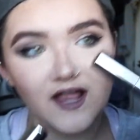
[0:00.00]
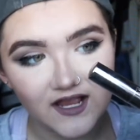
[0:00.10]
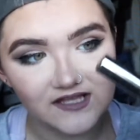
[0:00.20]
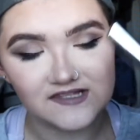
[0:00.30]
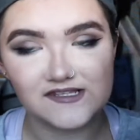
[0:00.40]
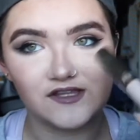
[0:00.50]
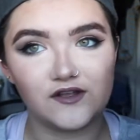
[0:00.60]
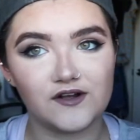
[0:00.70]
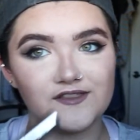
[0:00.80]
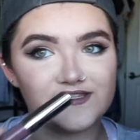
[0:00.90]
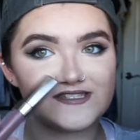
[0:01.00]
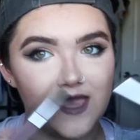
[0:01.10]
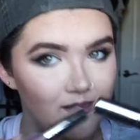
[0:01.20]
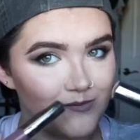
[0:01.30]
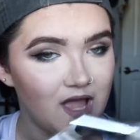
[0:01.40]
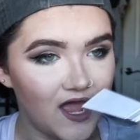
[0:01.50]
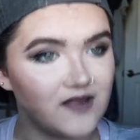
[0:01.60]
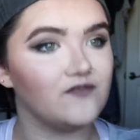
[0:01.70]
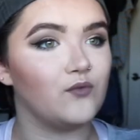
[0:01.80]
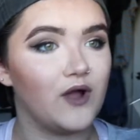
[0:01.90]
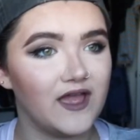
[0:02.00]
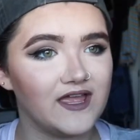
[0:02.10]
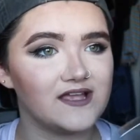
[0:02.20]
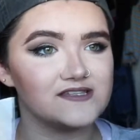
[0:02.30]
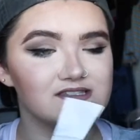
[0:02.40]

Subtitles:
concealer in the same kind of way.